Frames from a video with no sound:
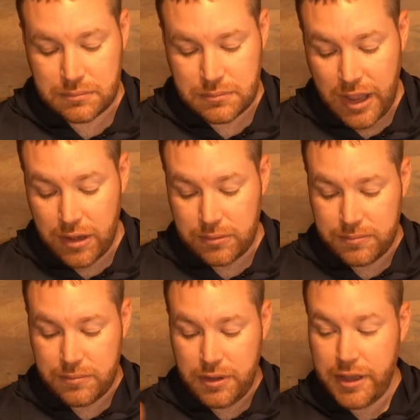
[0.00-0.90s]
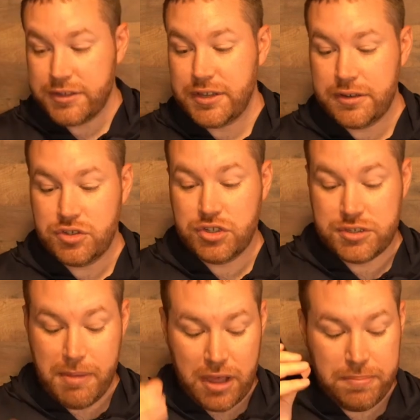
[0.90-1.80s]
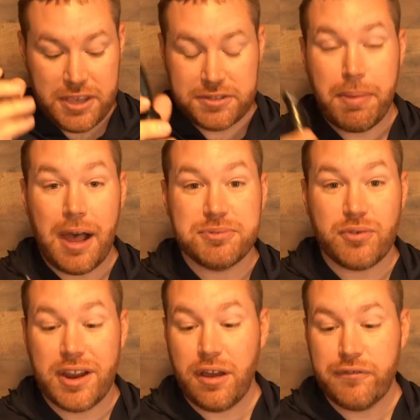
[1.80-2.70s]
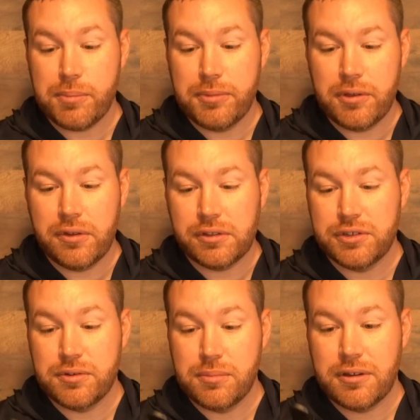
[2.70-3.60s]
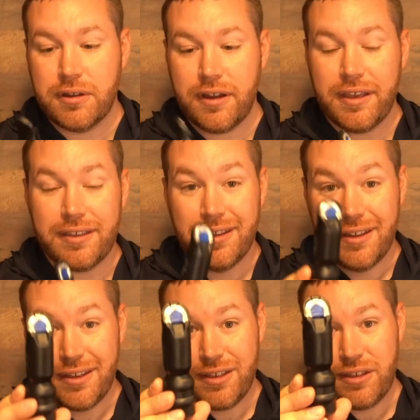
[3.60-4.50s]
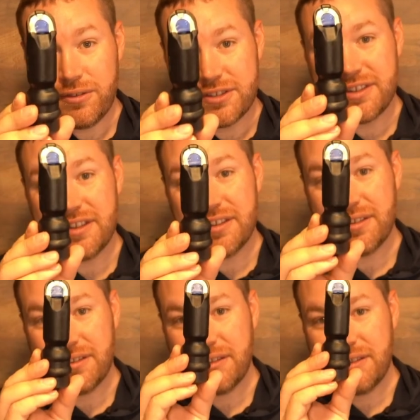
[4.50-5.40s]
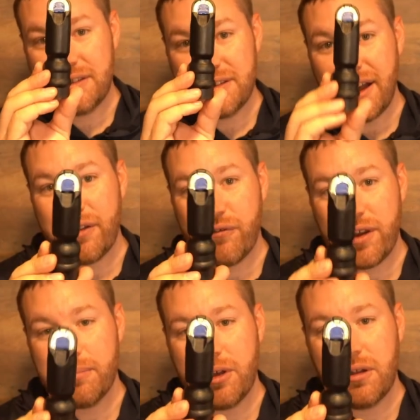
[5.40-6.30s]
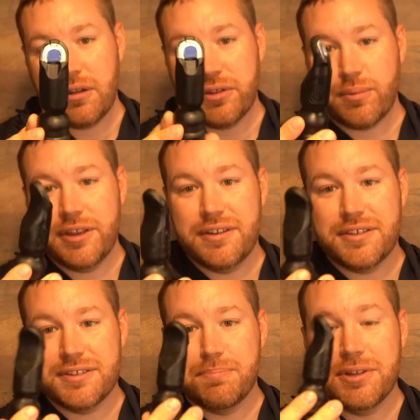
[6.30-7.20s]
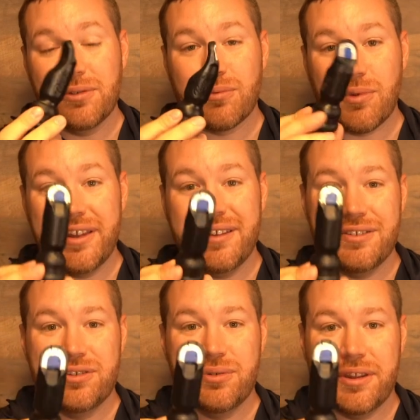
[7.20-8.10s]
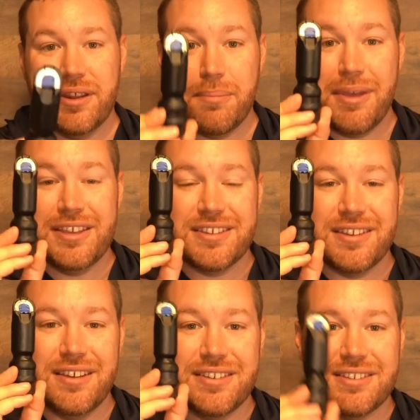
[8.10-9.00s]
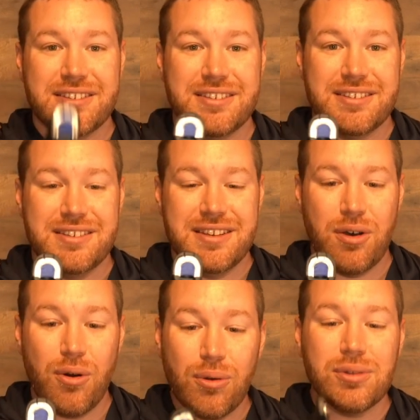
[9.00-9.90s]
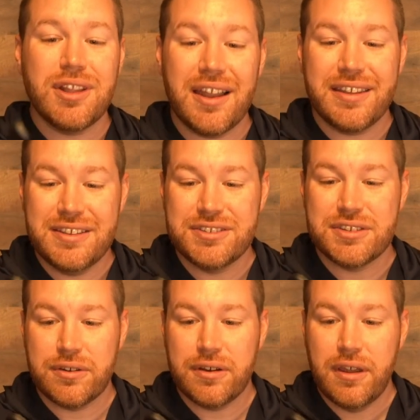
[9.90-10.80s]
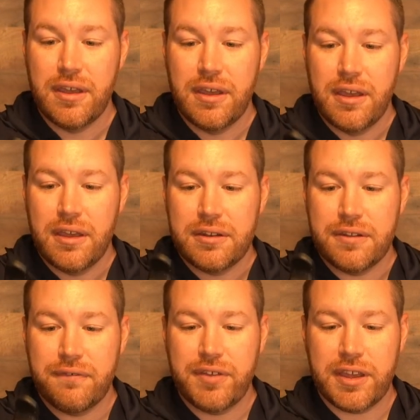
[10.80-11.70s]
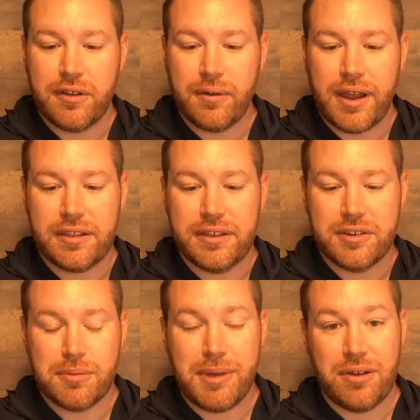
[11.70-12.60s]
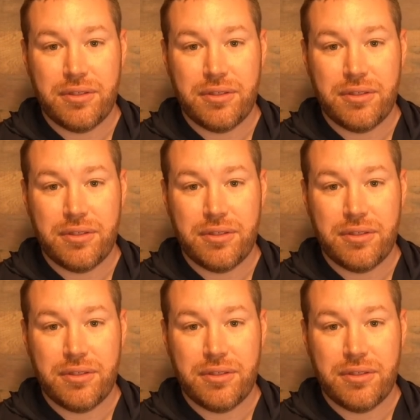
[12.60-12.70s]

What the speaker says: Now, like I said, just a mouthpiece pops right off your bugle tube, all right? You can see the diaphragm call, the reed is built right into it. It makes it a whole lot easier to fit correctly in your mouth.